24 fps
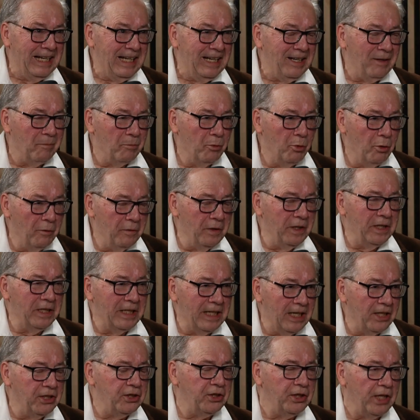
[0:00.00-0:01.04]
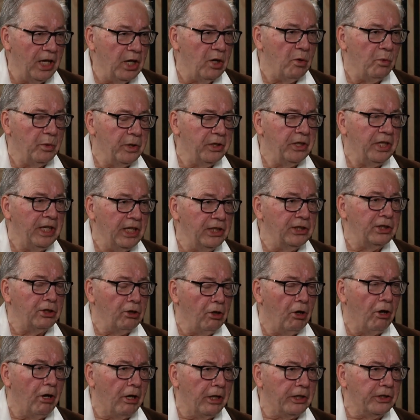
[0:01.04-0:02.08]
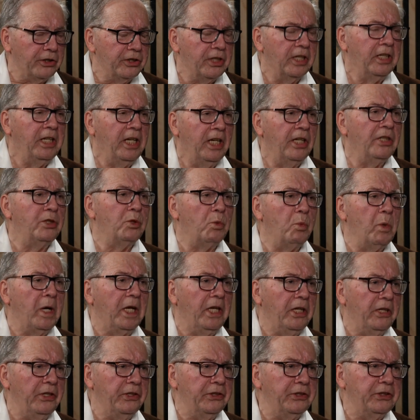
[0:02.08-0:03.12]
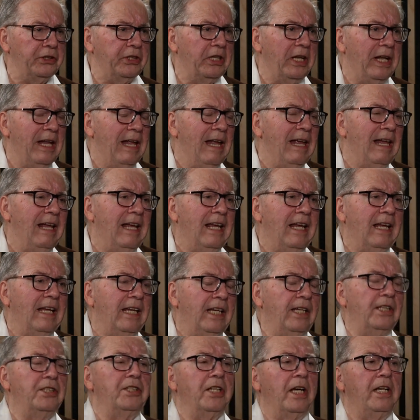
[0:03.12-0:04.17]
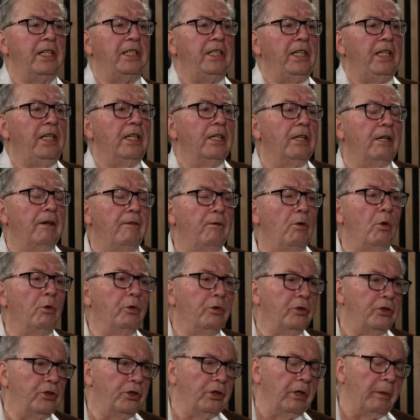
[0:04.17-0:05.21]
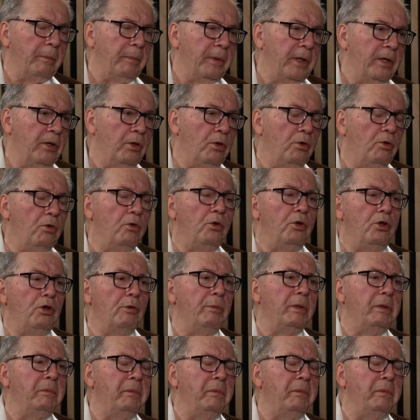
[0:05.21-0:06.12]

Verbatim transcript: moving in sync with His laws and His ways, His idea of ownership and who human